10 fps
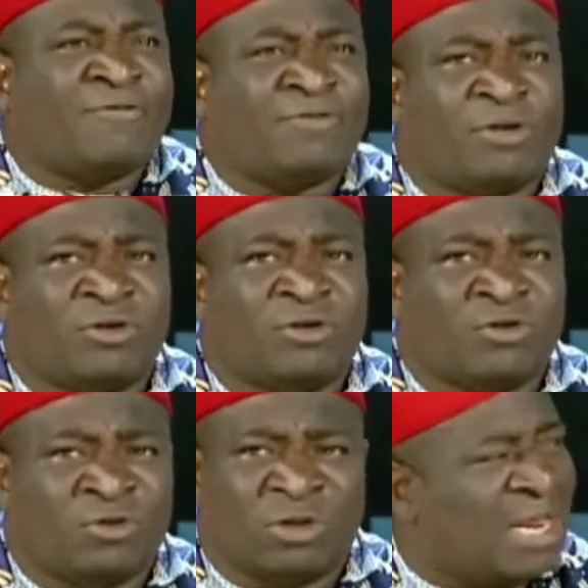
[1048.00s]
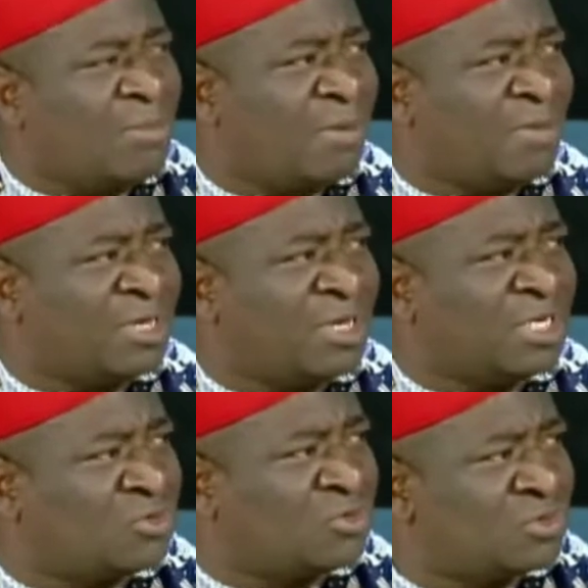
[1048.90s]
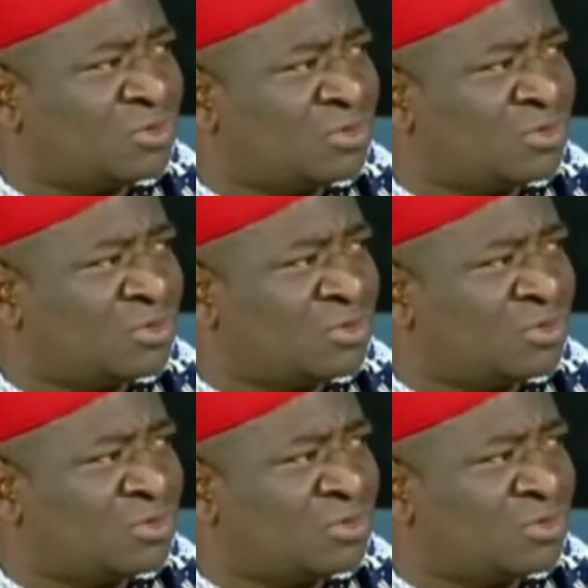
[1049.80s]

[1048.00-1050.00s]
After the Bar.Ohaegbu report.